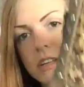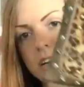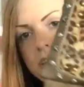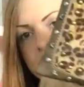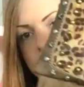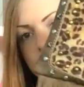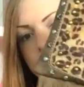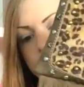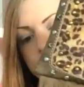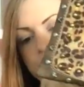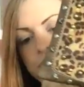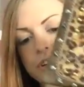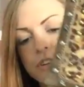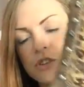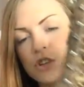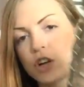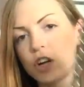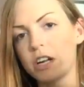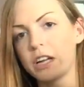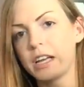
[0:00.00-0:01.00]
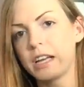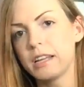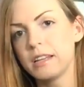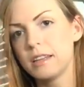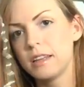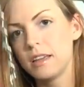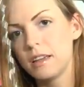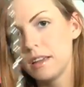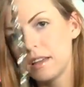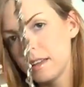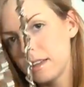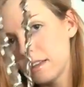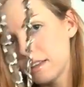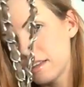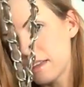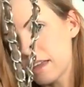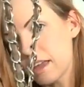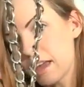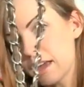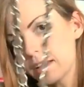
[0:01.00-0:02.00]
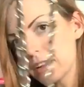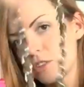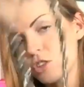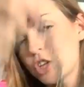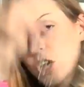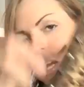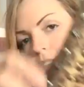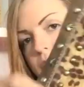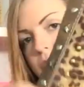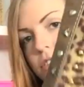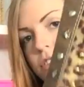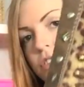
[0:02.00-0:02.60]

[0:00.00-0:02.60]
got some fringe on it and a chain